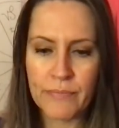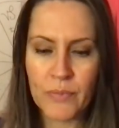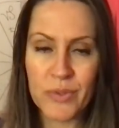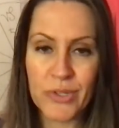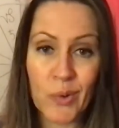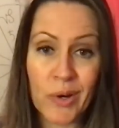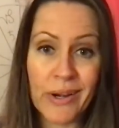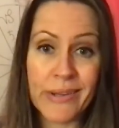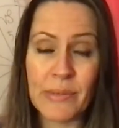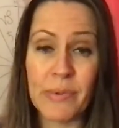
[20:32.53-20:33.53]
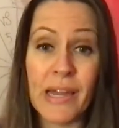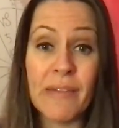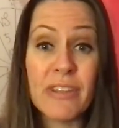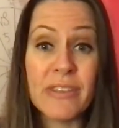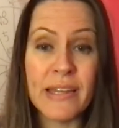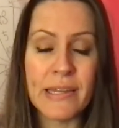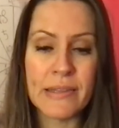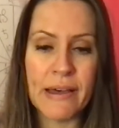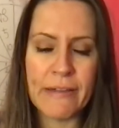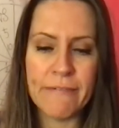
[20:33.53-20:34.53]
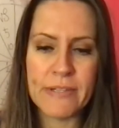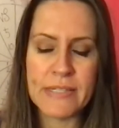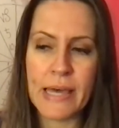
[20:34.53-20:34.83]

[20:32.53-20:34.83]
with Aquarius and with everything in life is